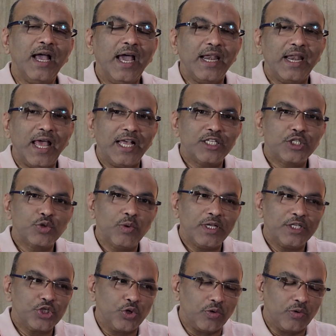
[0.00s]
And as
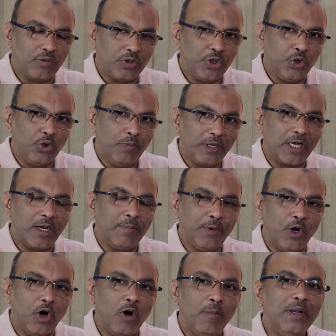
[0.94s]
soon as you
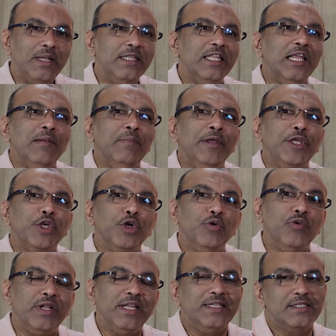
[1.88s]
become normal, they'll make
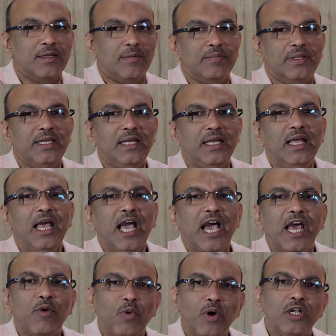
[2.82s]
you drink something.
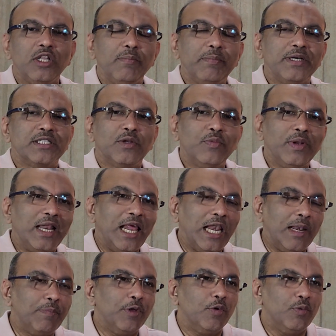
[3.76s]
And one other person will
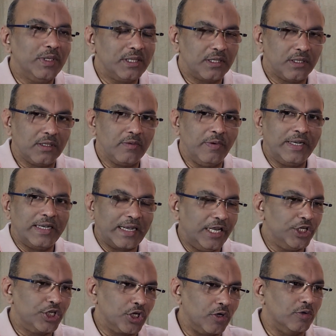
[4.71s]
help you with
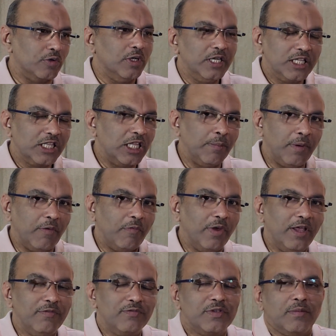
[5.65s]
ventilation. Also. They may
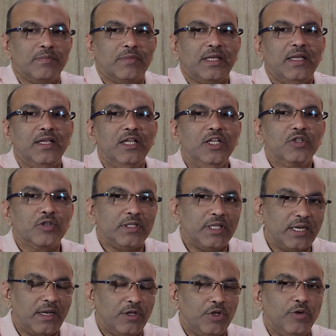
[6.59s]
wave something so
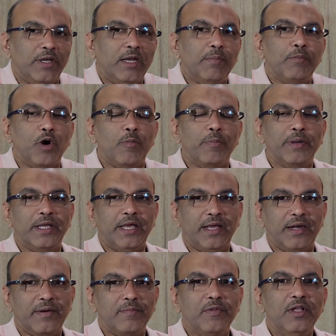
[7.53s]
that you get proper
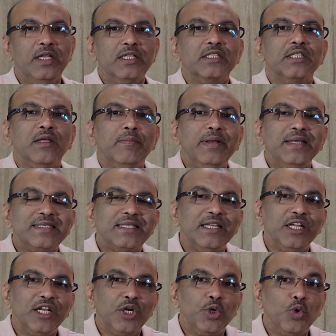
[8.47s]
air. The best
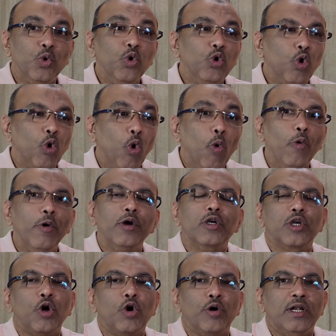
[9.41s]
thing, don't
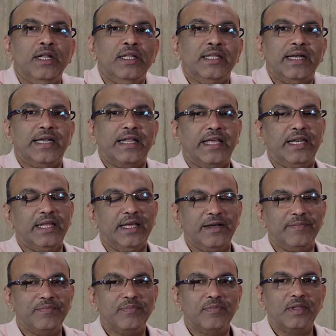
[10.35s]
overcrowd in that
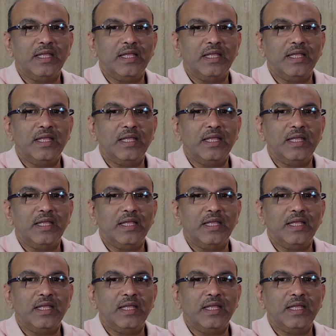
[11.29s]
area.